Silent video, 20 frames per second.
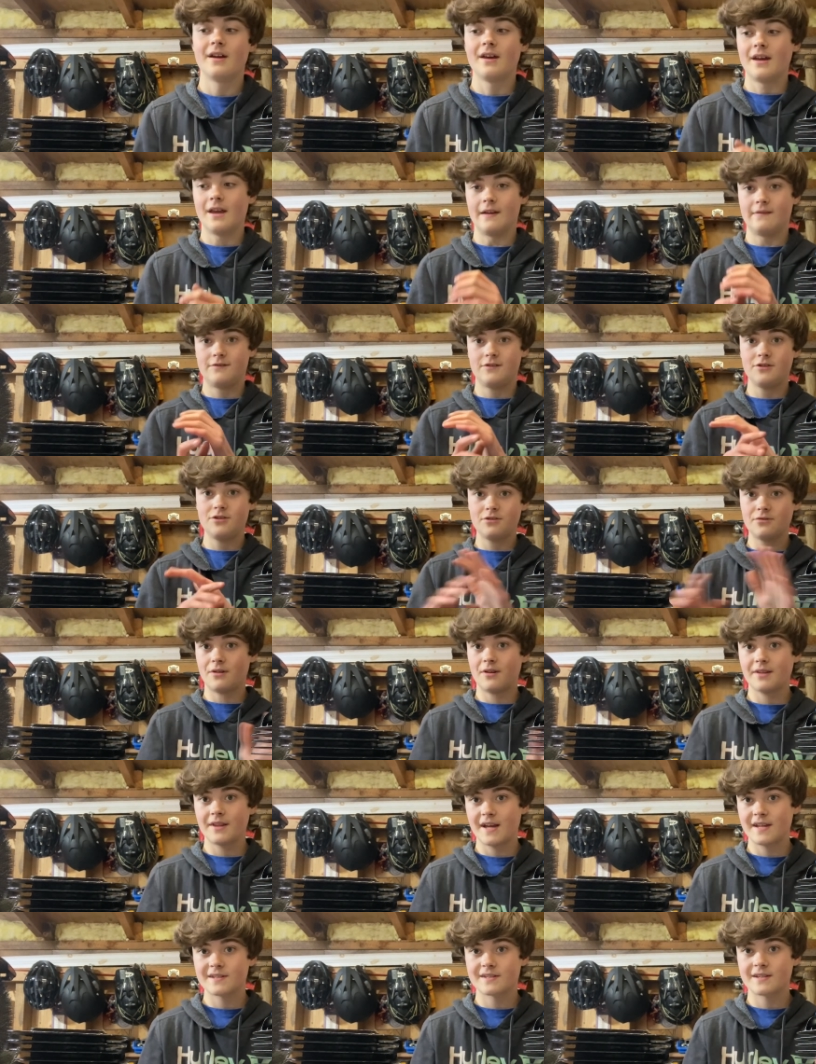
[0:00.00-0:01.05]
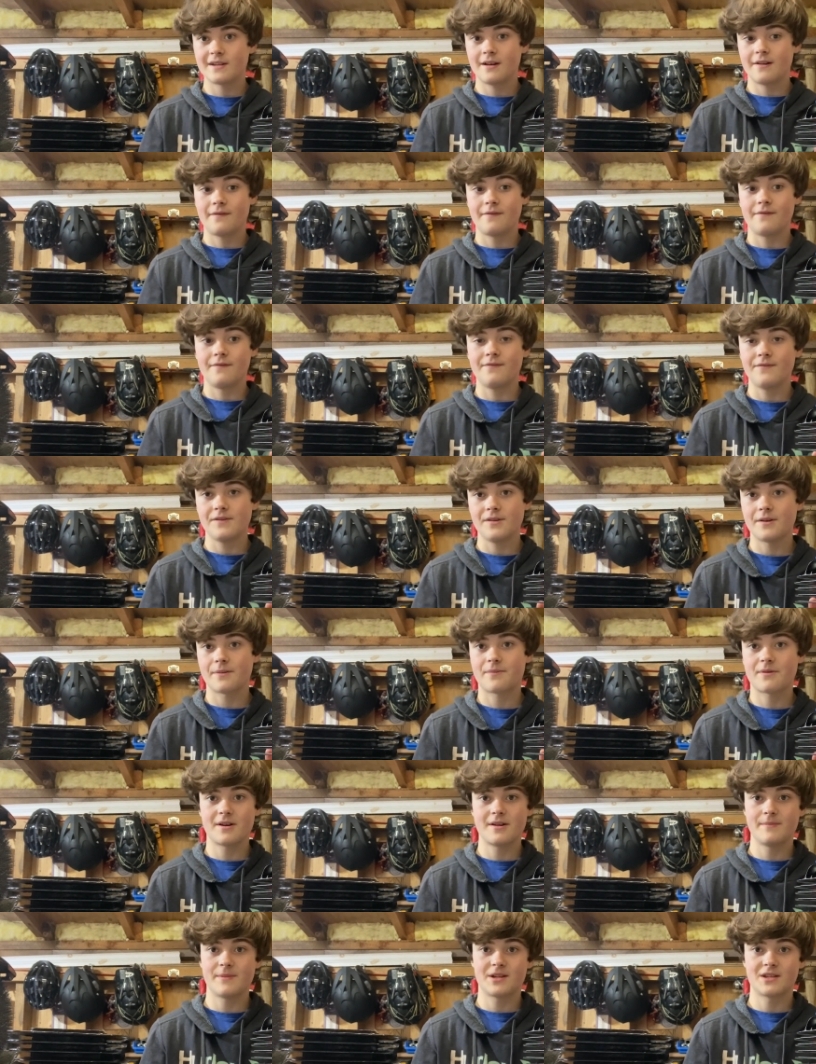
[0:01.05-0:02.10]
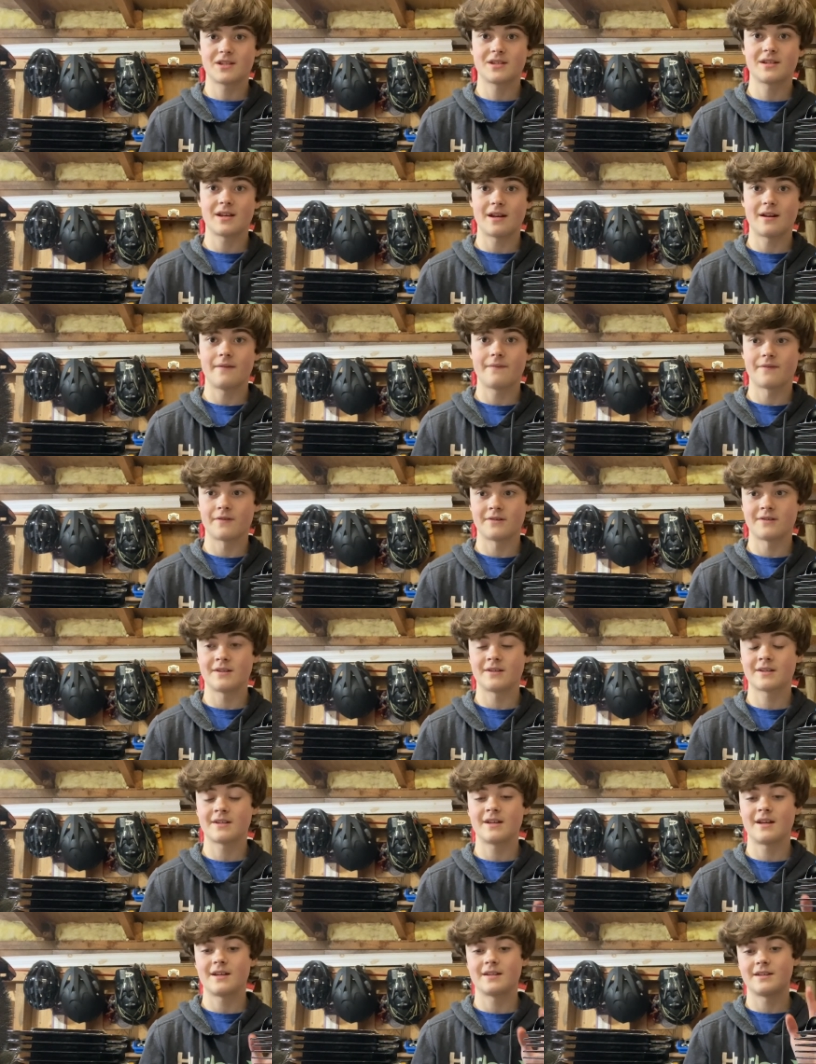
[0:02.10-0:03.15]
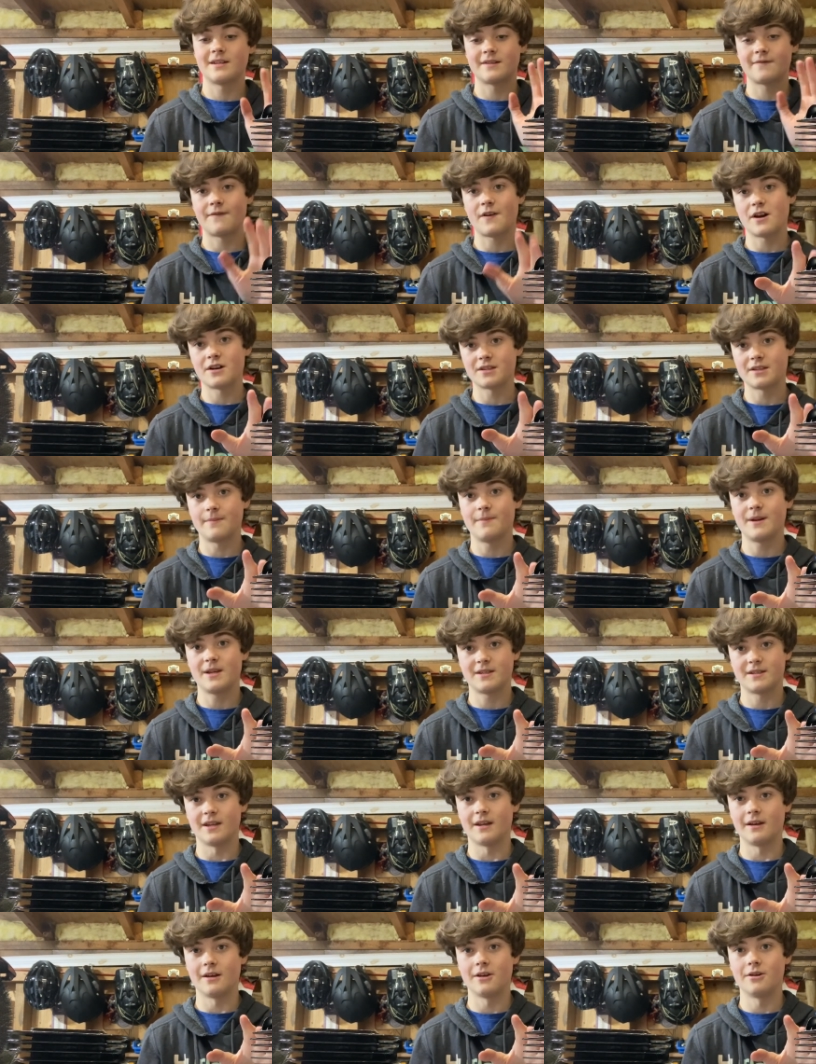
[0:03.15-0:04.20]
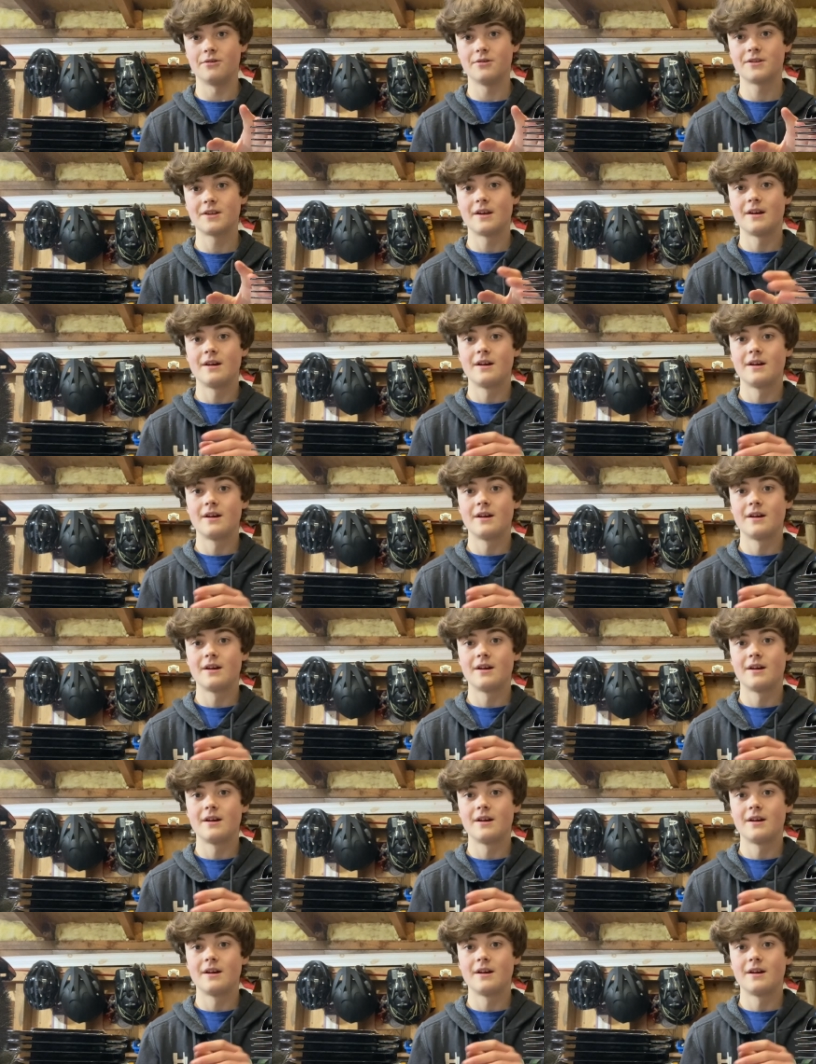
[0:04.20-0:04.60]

If you do all that stuff, you're pretty much set up for success as far as the piston goes.